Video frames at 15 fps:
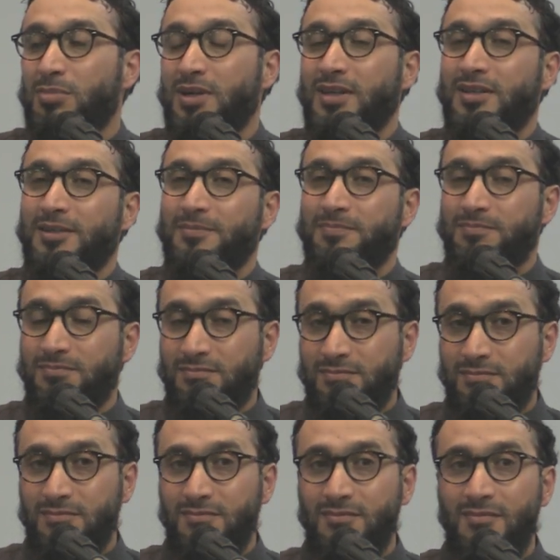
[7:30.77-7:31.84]
but
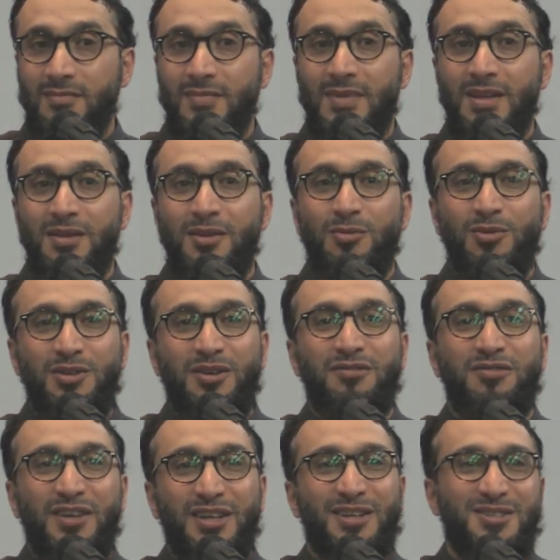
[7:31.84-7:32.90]
they will
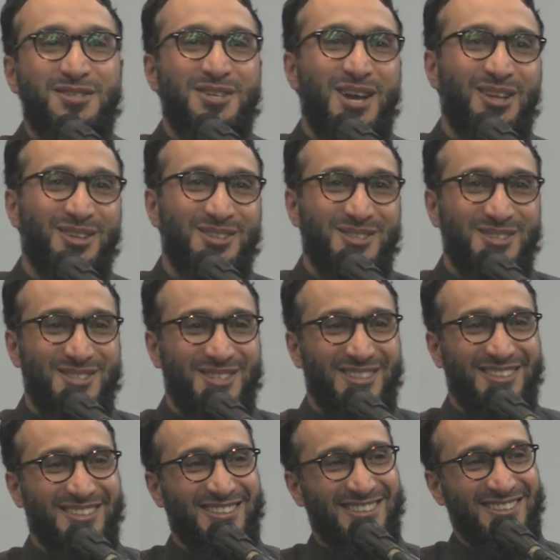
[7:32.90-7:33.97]
not feel as
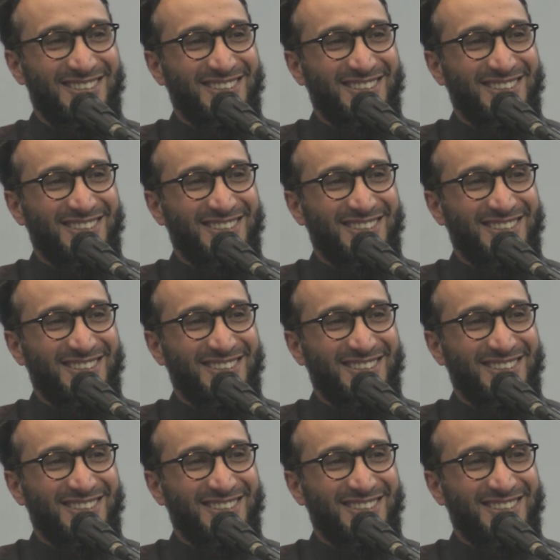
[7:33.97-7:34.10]
challenges.